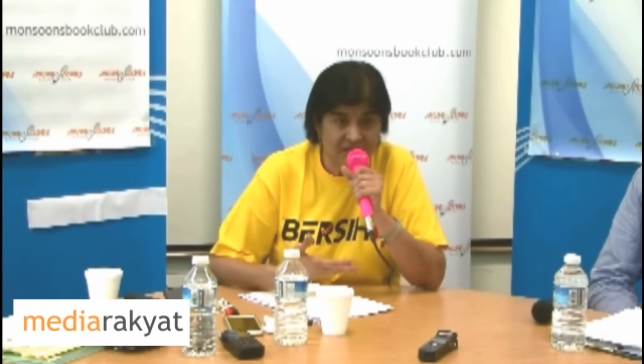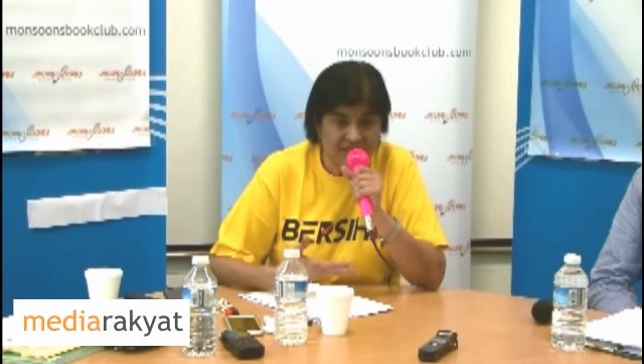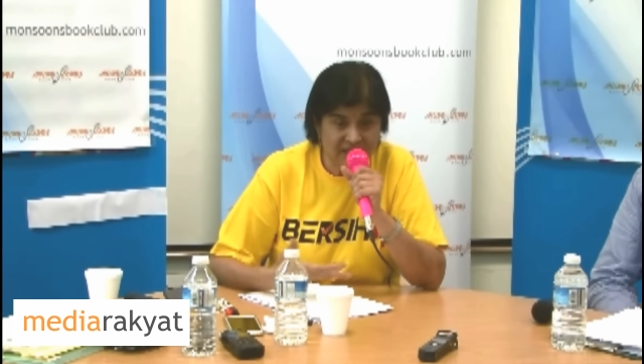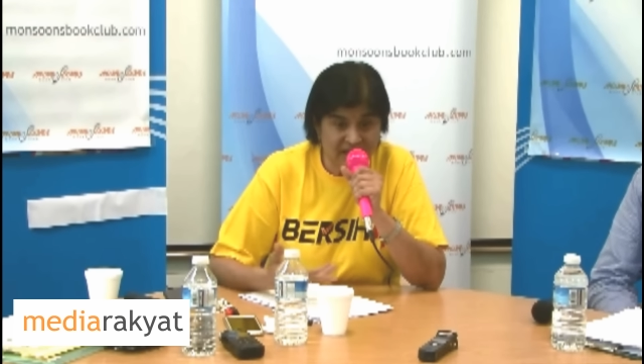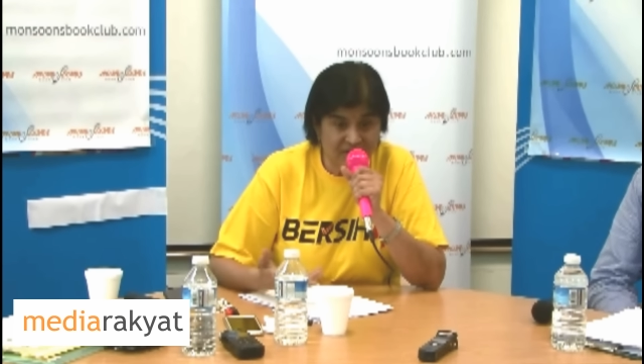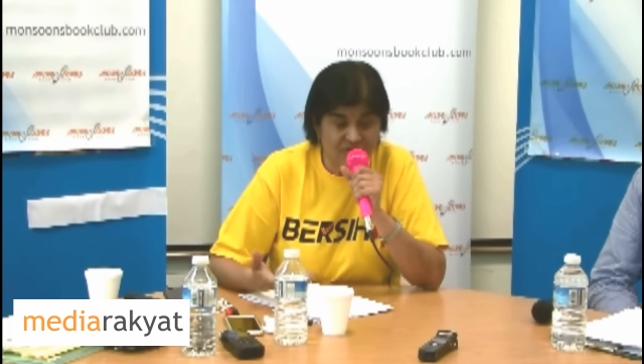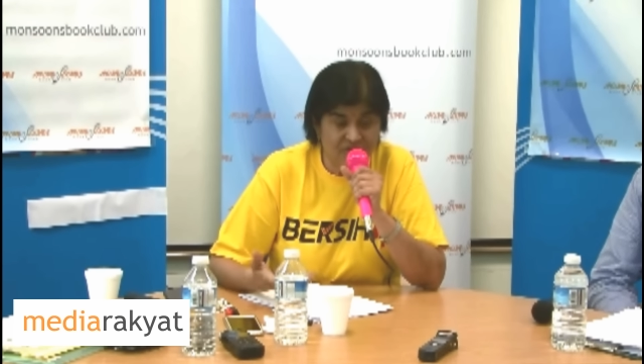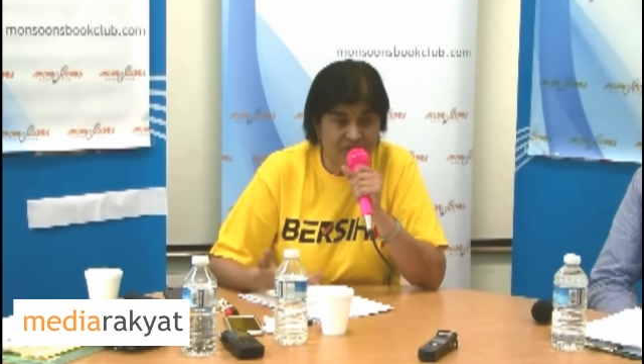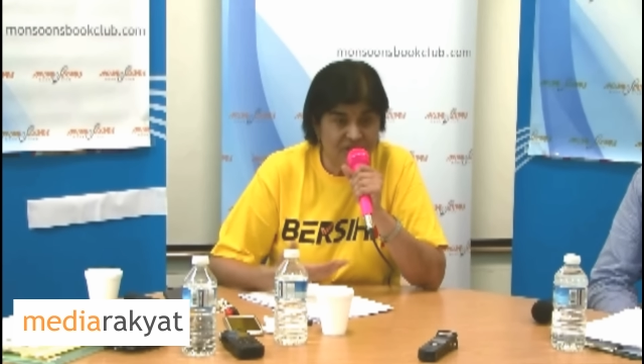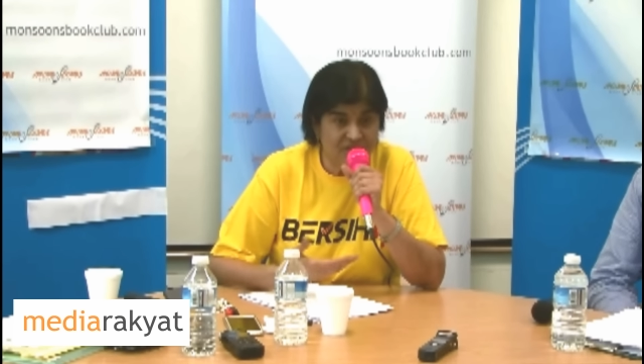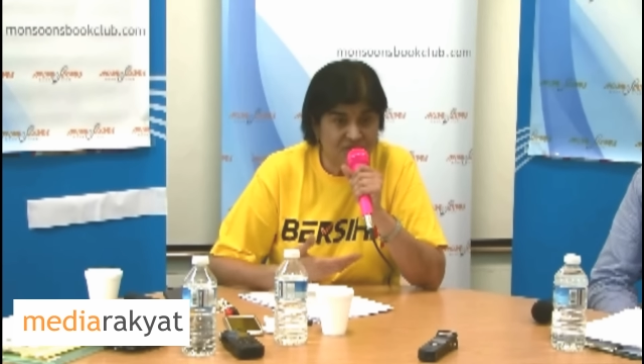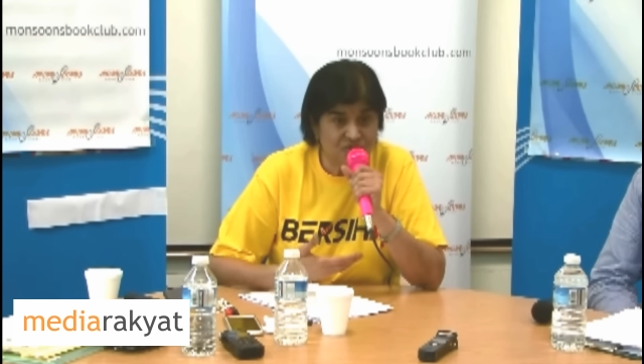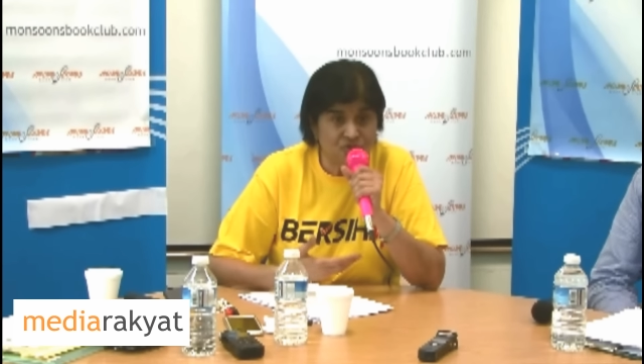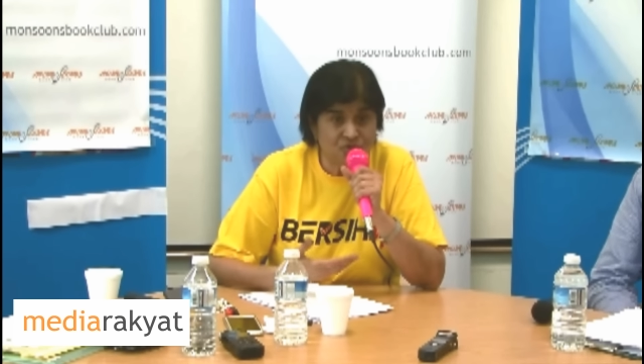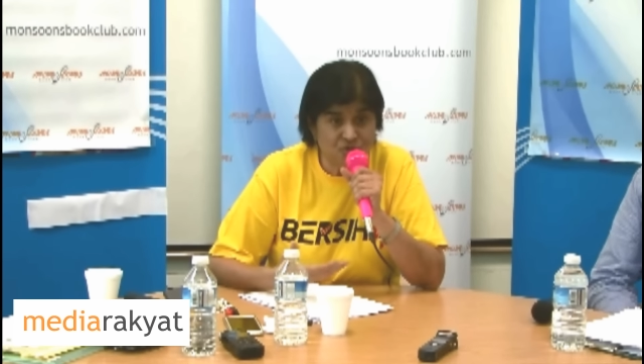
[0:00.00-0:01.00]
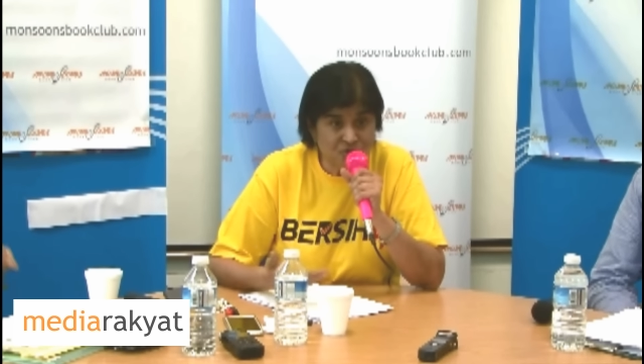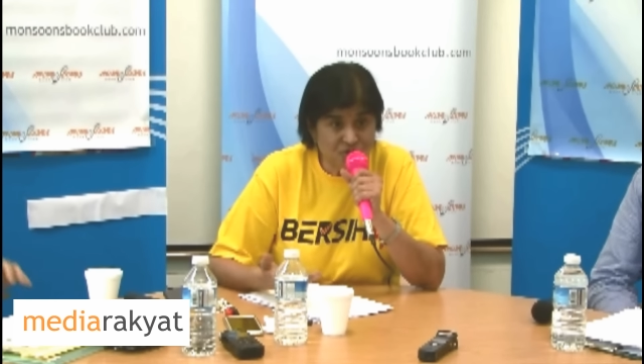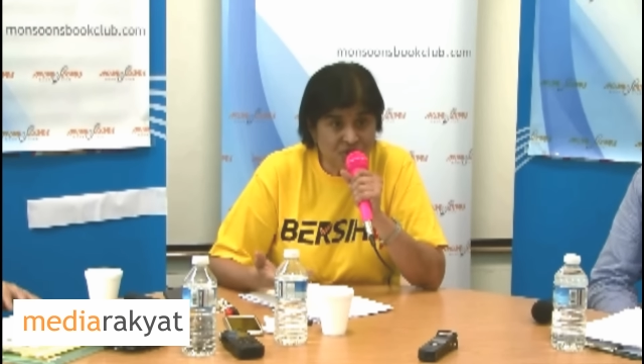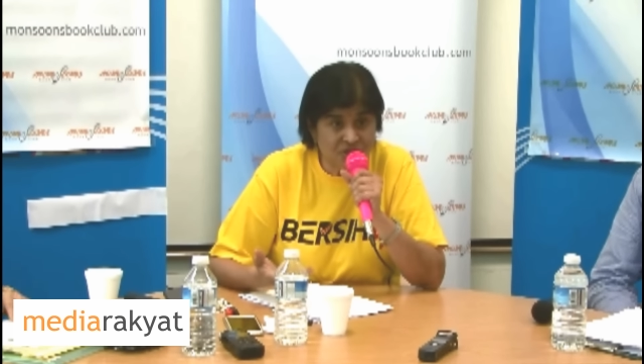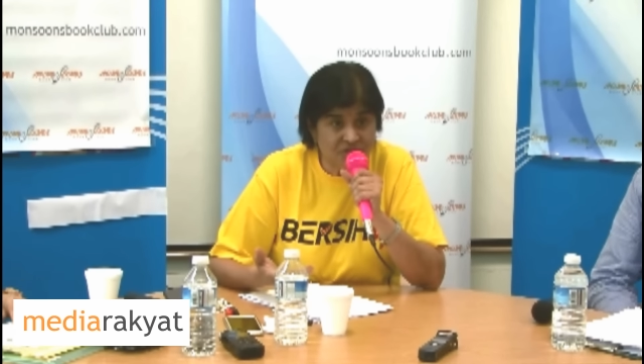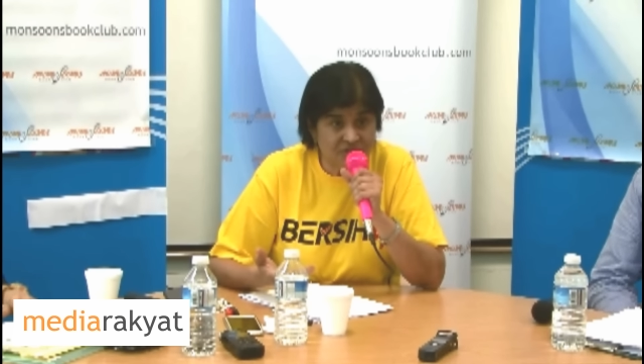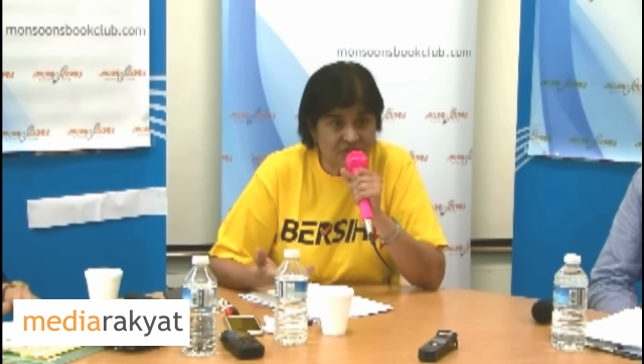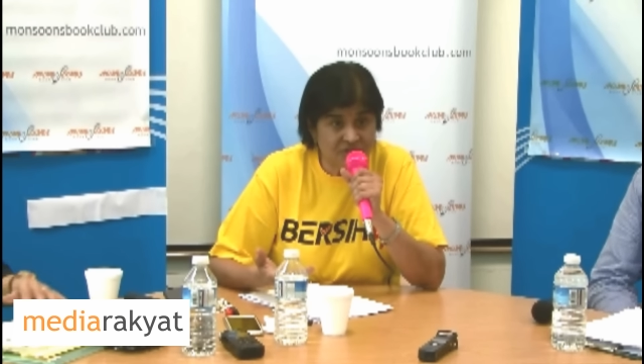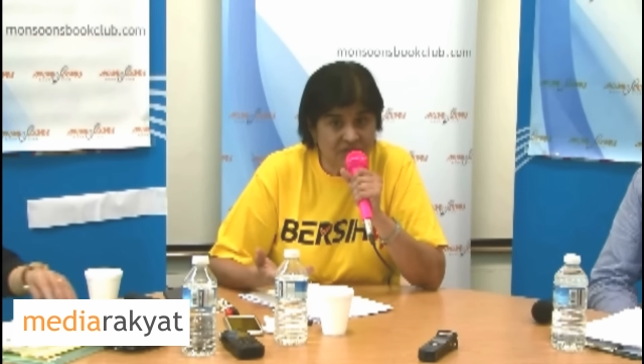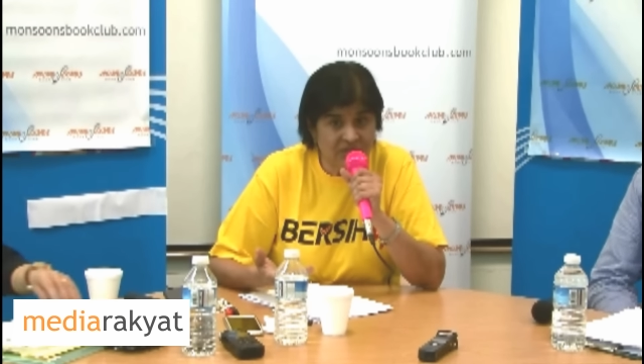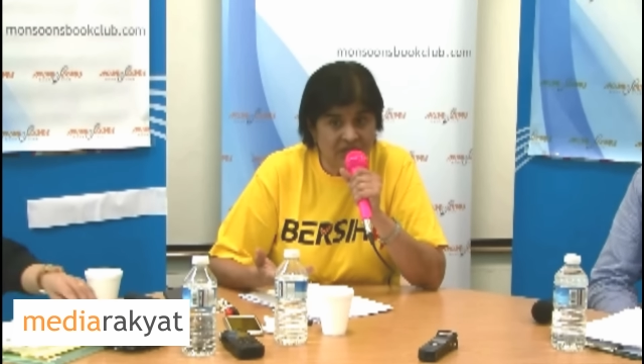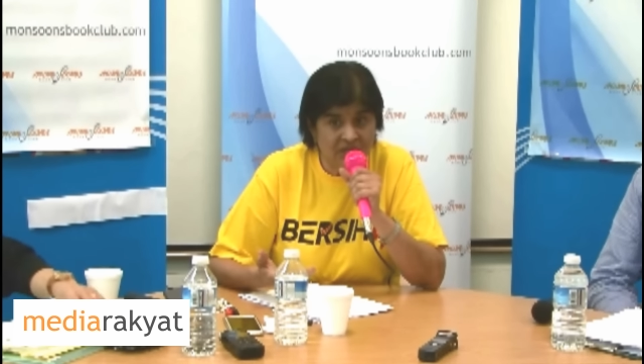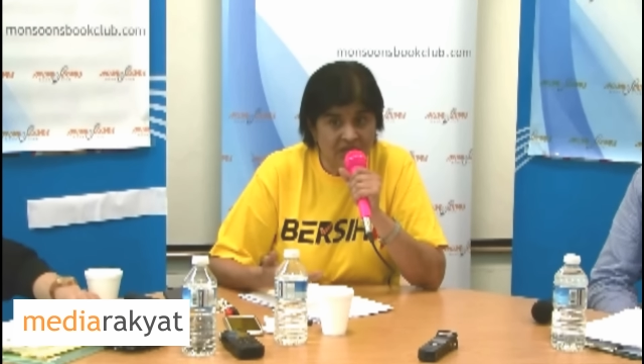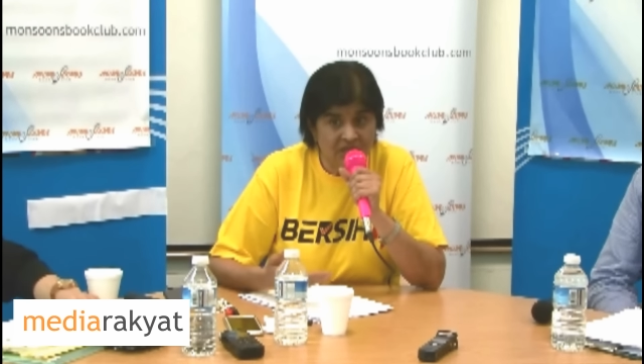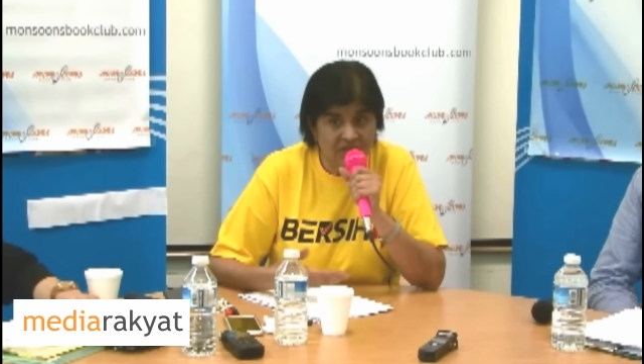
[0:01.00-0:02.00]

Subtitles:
The attack on the institutions,